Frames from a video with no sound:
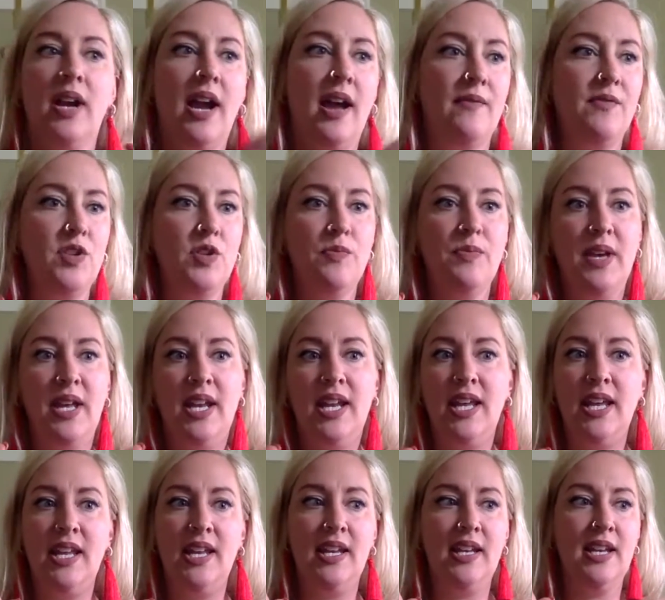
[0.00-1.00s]
Have you been
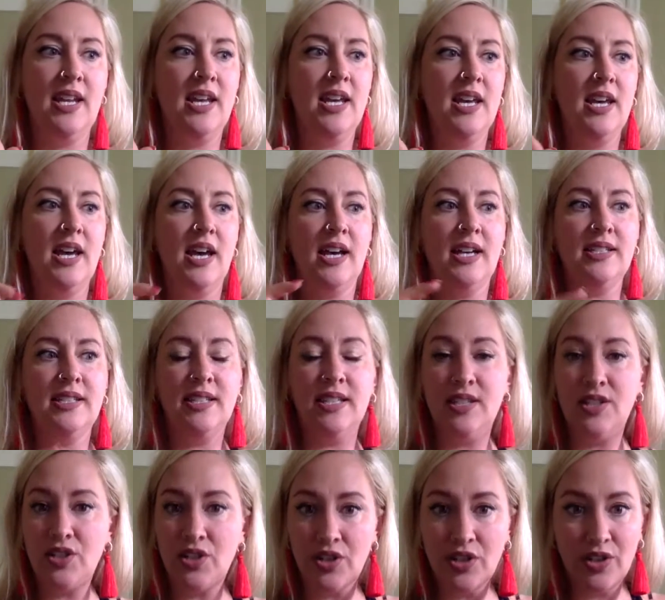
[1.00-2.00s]
in a
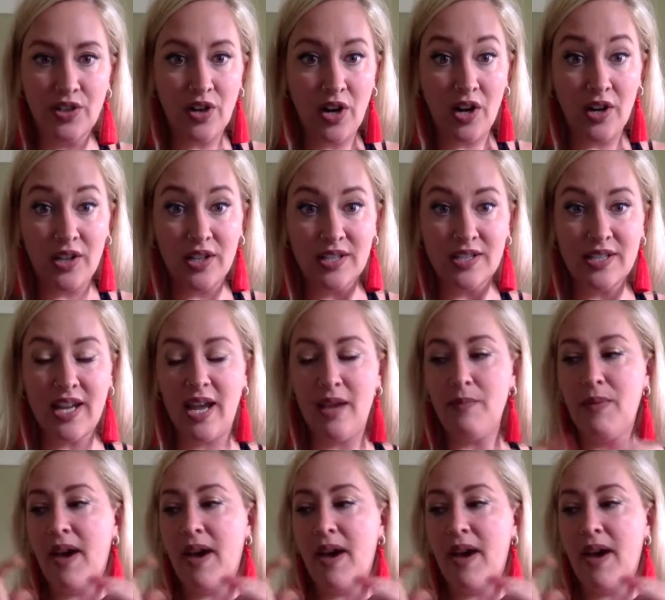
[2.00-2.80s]
sisterhood archetype?